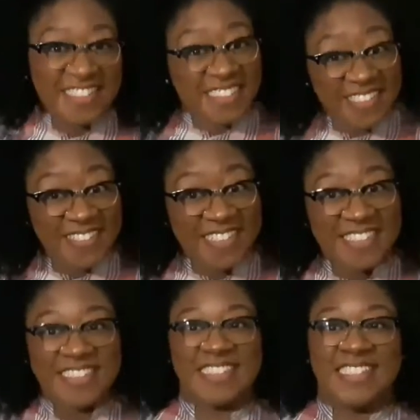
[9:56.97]

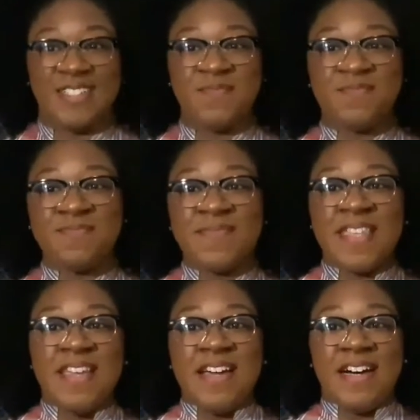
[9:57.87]
Seriously.
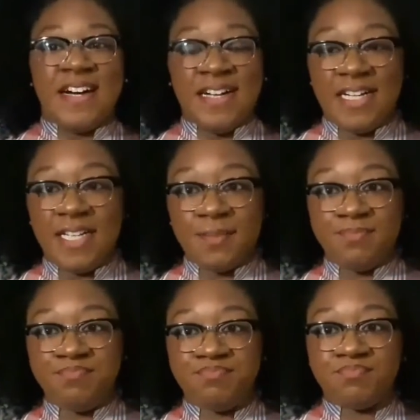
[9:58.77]

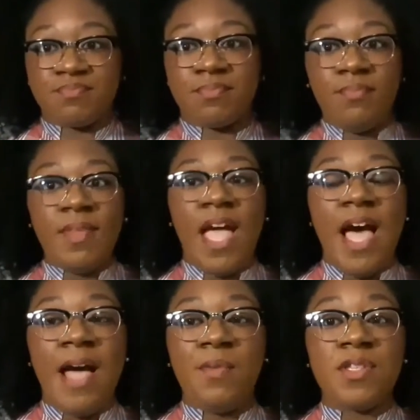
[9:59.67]

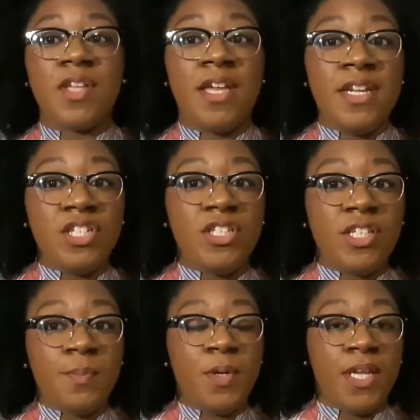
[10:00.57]
I was
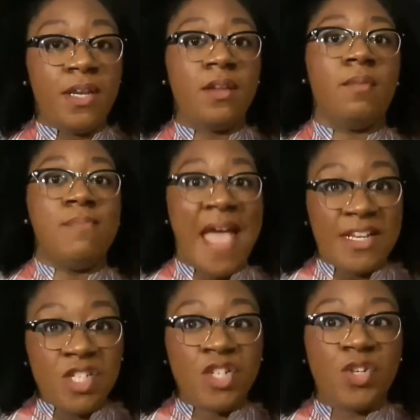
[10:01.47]
initially going to put
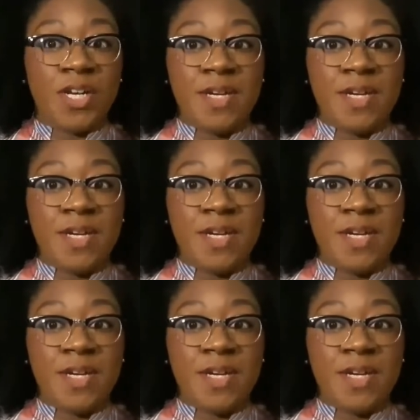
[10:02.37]
matching